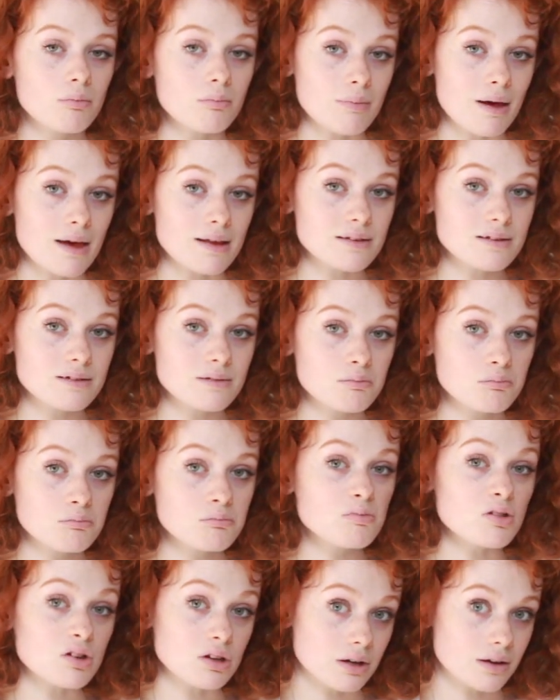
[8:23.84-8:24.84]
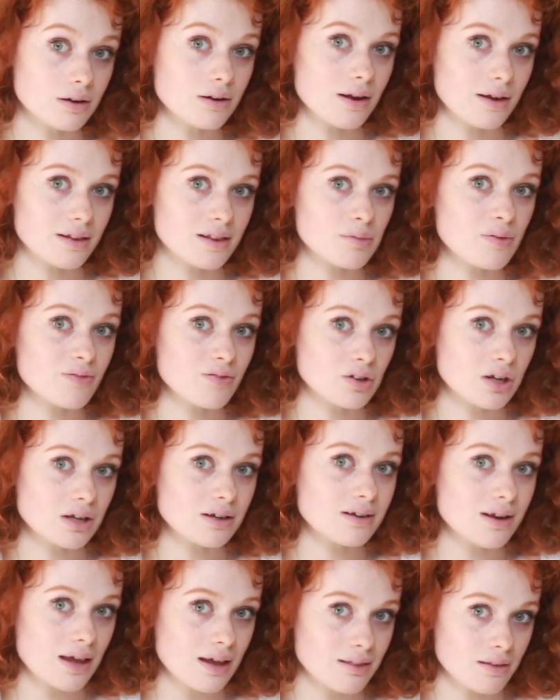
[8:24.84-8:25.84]
meds, you need to take them if you need
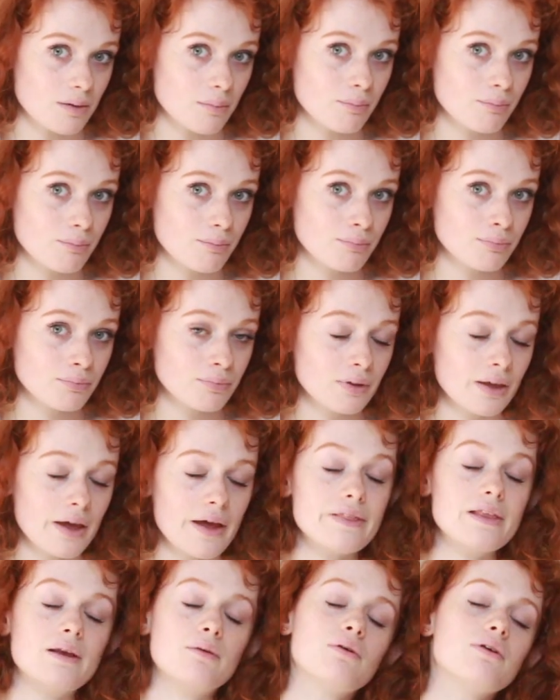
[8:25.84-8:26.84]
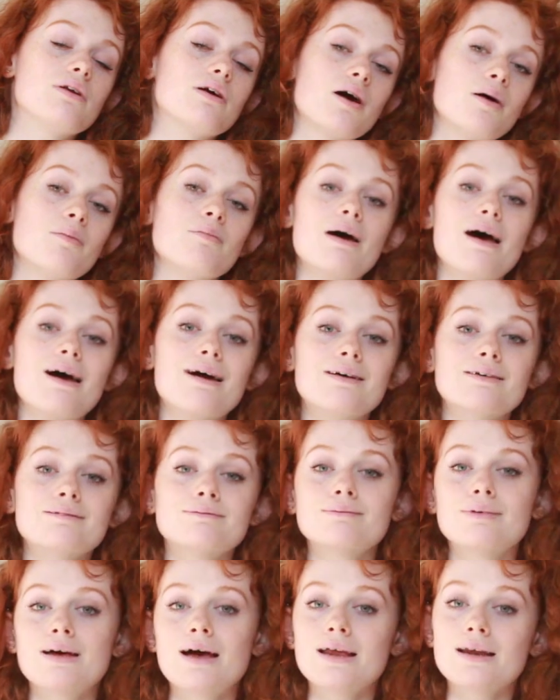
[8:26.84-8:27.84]
to take them. And then I'm going to come back
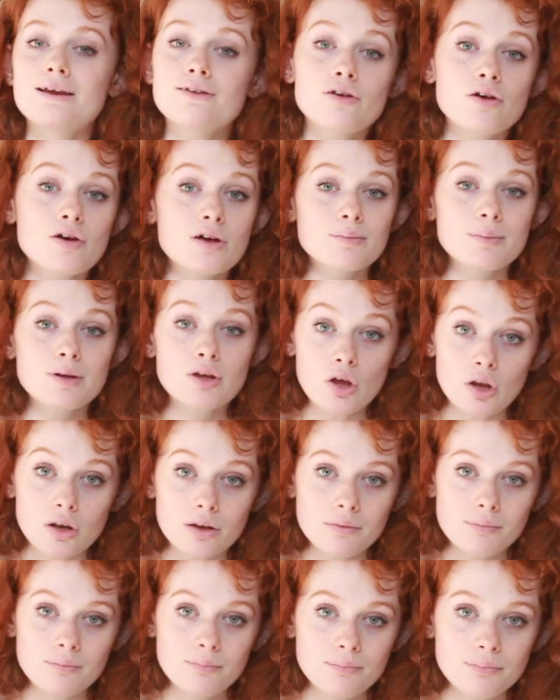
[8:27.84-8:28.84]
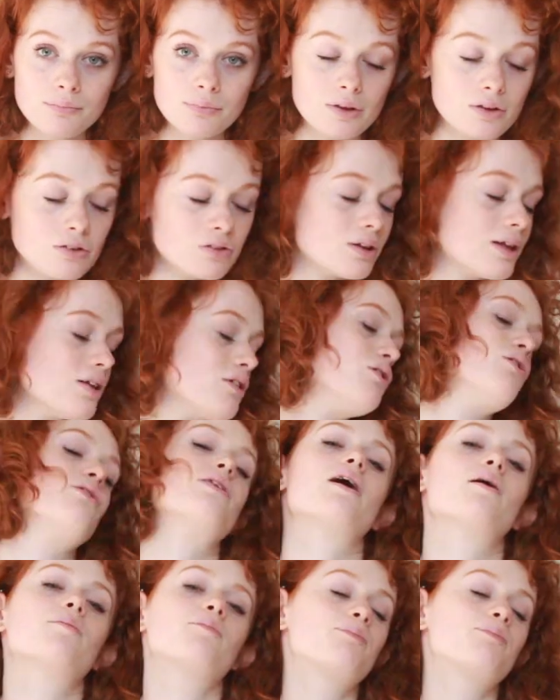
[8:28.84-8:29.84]
and it's all going to be good. So let's do that.